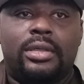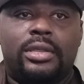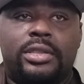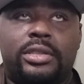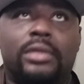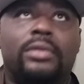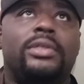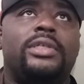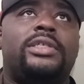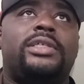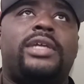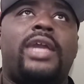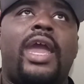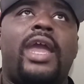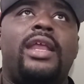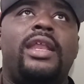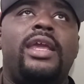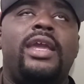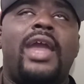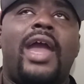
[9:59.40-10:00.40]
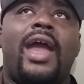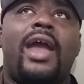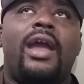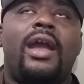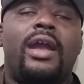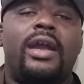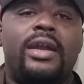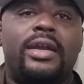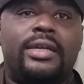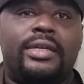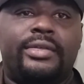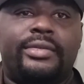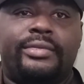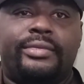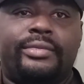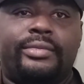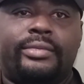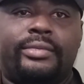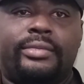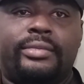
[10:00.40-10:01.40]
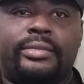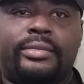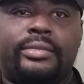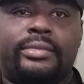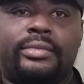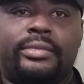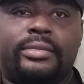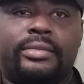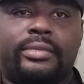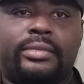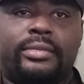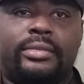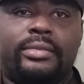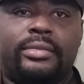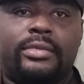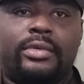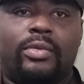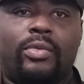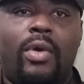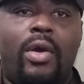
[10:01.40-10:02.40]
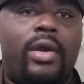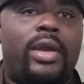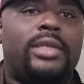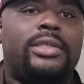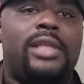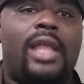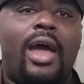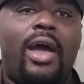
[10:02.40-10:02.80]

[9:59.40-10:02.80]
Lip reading: Soon as KD got hurt, Warriors